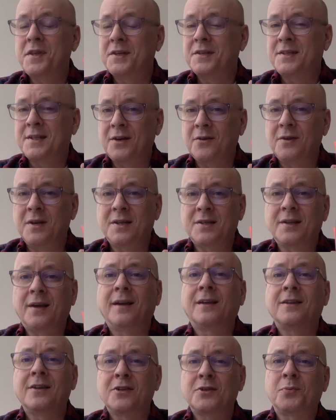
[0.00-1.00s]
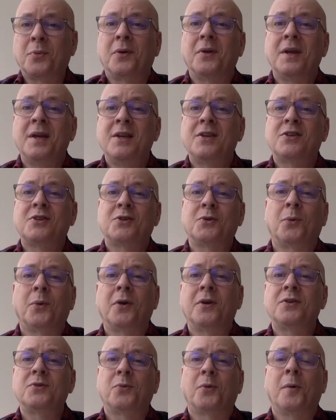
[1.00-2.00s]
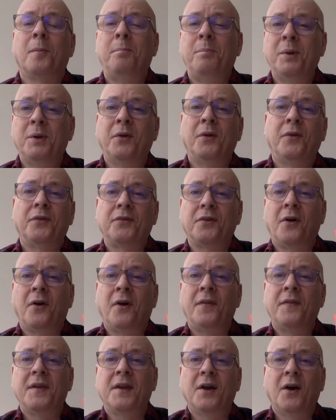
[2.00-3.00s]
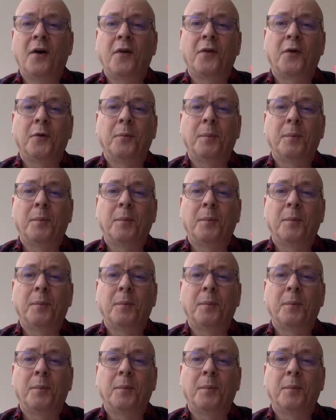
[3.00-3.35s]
a series like this where each story sort of builds on the other,